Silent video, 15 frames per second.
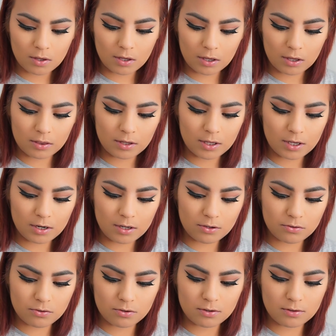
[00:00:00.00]
And then
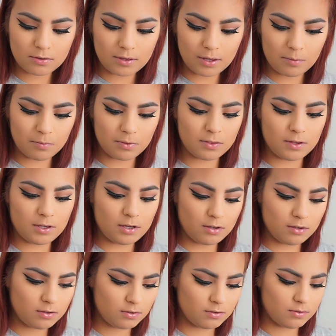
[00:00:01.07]
I'll do the same
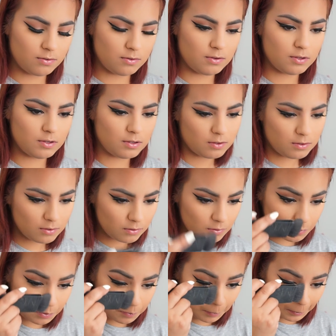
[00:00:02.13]
thing
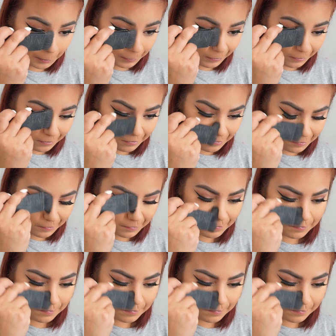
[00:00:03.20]
to my nose.